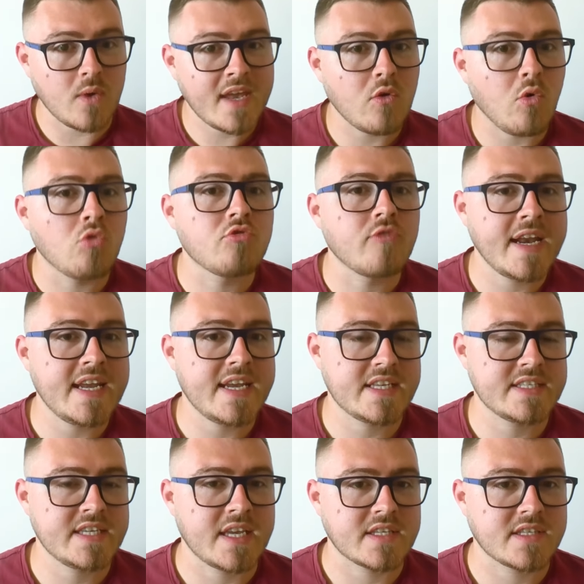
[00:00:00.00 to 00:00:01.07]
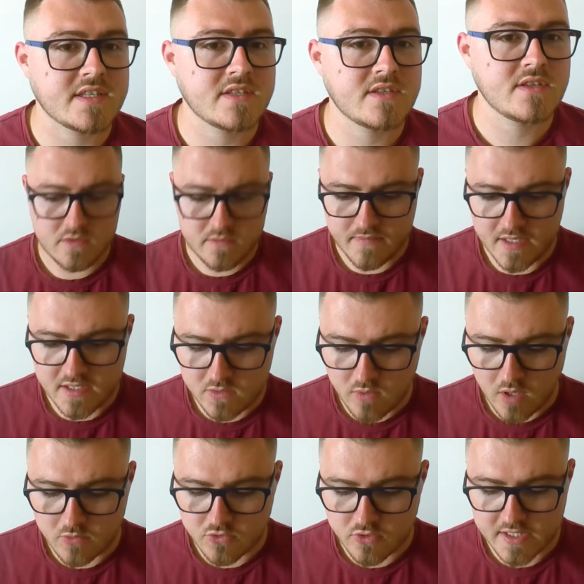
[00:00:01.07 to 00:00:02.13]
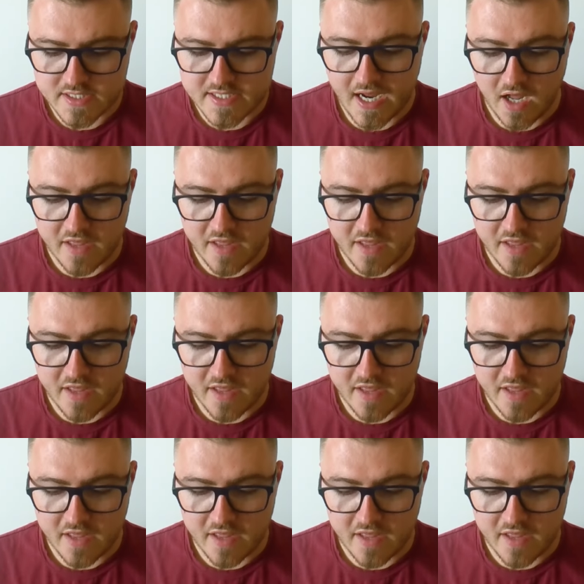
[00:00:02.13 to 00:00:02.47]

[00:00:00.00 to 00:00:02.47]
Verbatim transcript: it already exists. This is what I was trying to say.